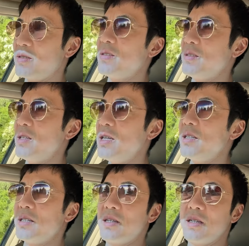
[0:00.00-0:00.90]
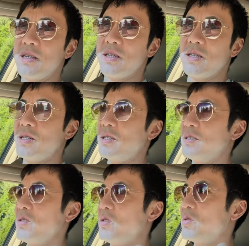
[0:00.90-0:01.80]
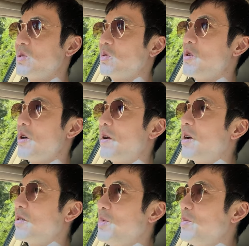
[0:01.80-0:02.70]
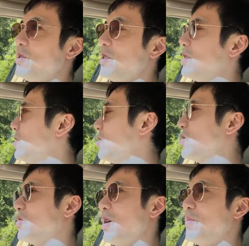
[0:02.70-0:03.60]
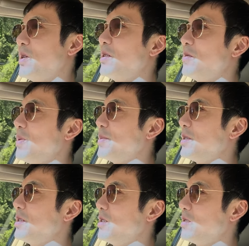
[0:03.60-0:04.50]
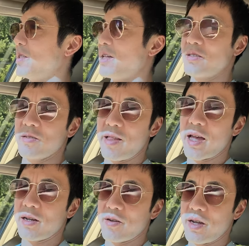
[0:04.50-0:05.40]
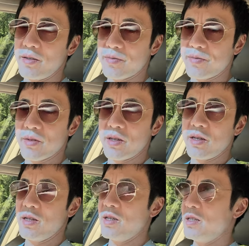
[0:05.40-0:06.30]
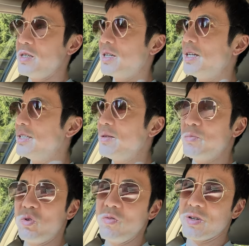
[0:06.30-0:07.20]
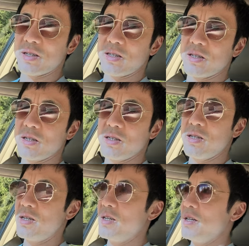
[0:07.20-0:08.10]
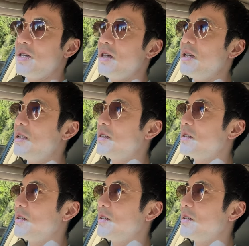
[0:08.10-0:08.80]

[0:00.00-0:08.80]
need to use a squat rack, or people need to use a treadmill, or people need to use this or that, right? You got to keep moving. And